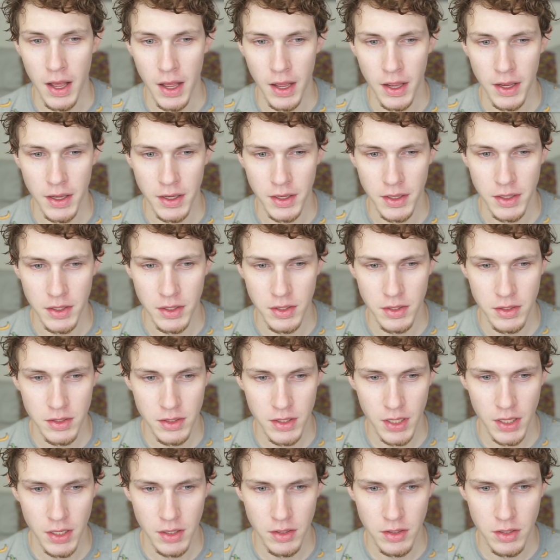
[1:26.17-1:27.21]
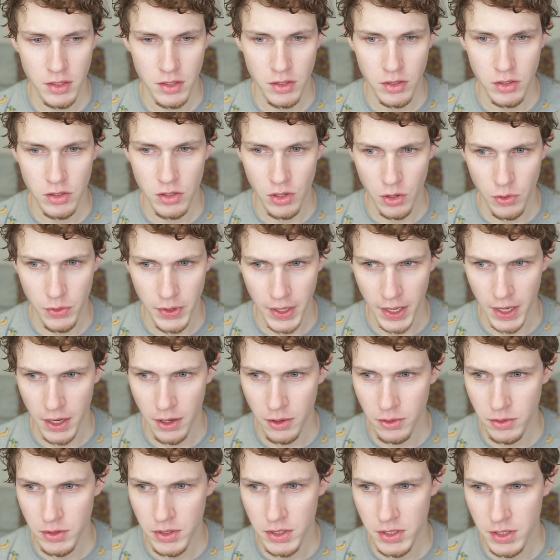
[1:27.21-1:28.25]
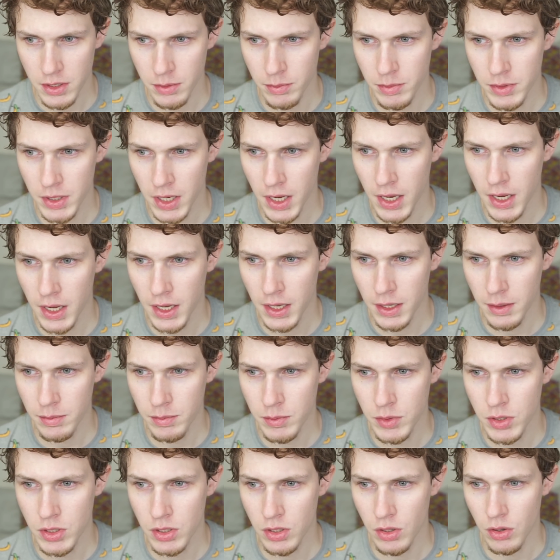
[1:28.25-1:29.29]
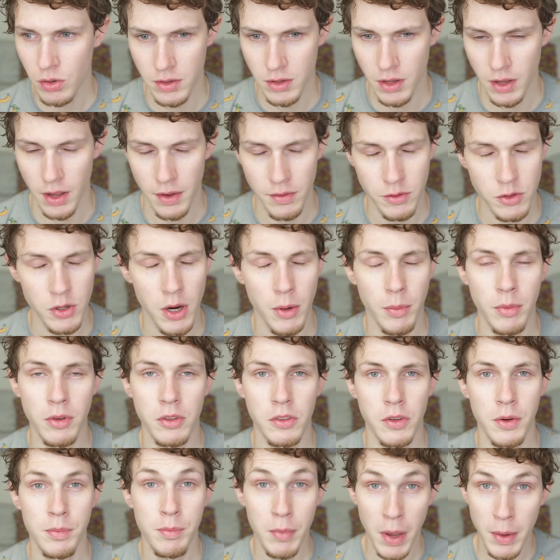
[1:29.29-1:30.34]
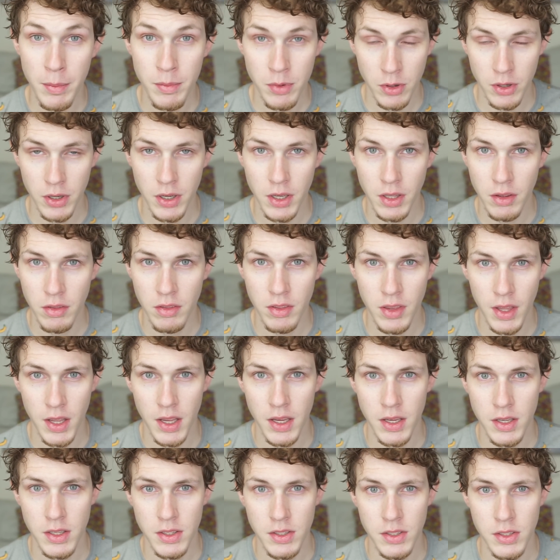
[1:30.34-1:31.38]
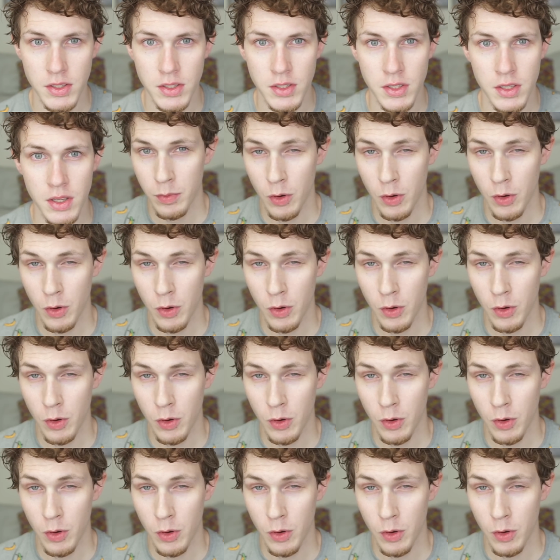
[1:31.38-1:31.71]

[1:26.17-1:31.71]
I tend to zone out sometimes, have trouble remembering things.